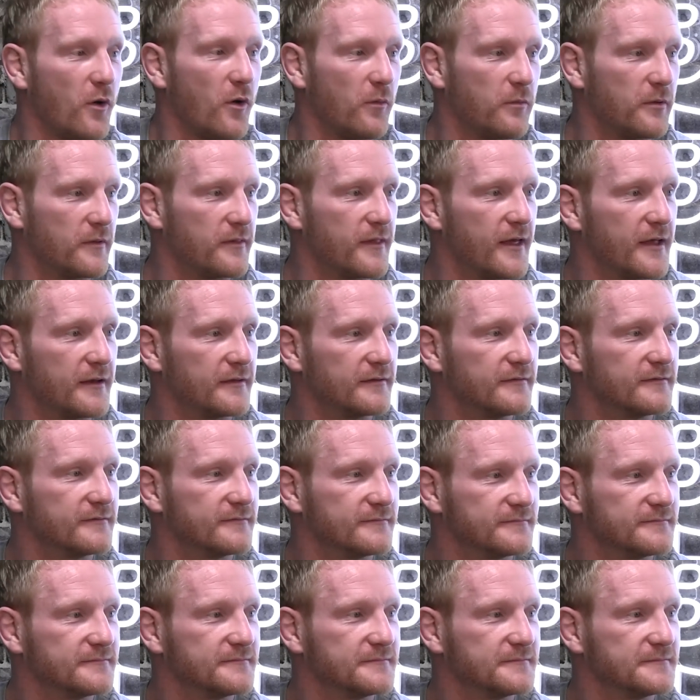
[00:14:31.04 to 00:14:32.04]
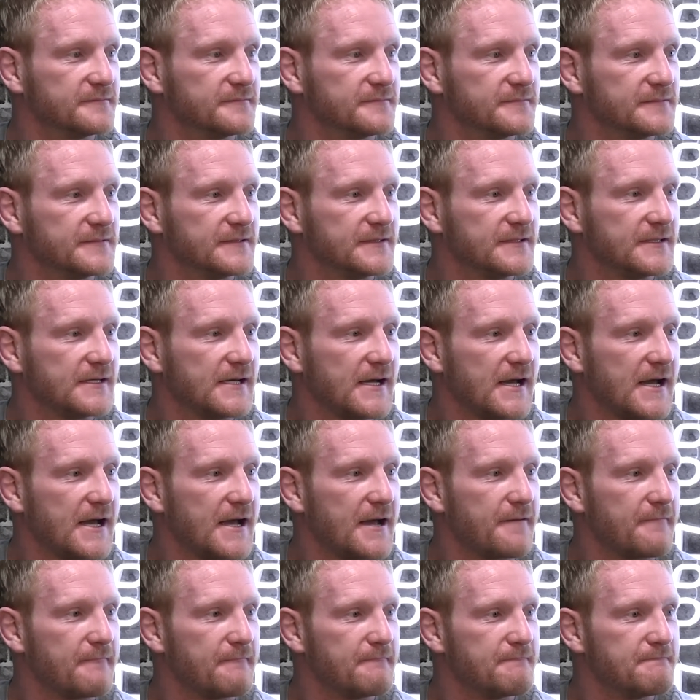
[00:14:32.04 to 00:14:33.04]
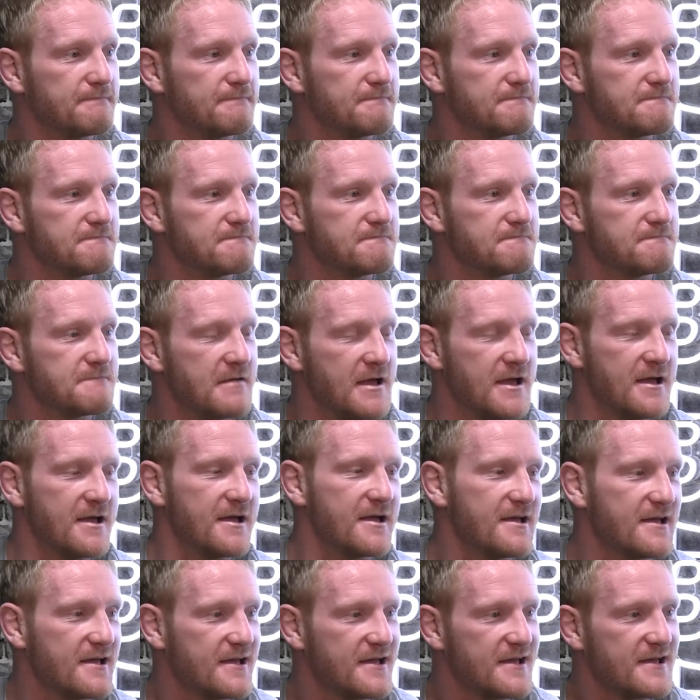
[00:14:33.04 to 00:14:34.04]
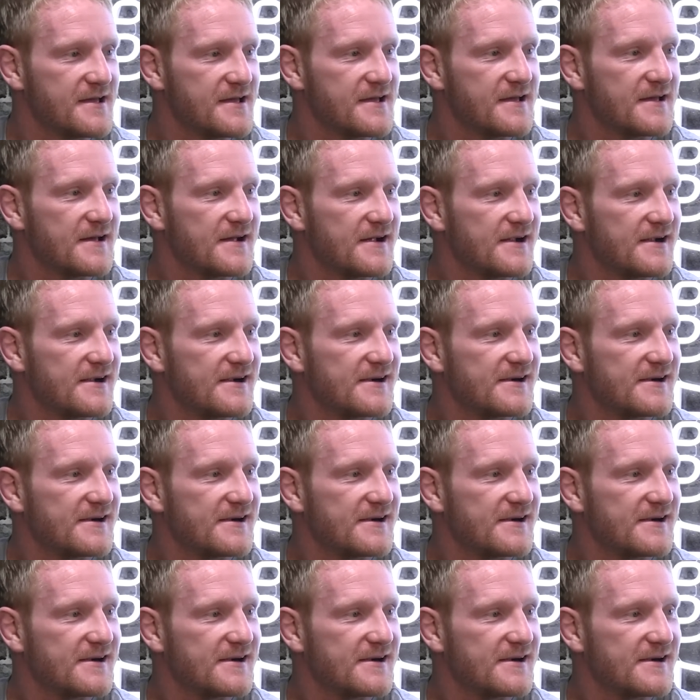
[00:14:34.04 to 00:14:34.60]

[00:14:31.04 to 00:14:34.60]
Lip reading: That's what I thought too. When I got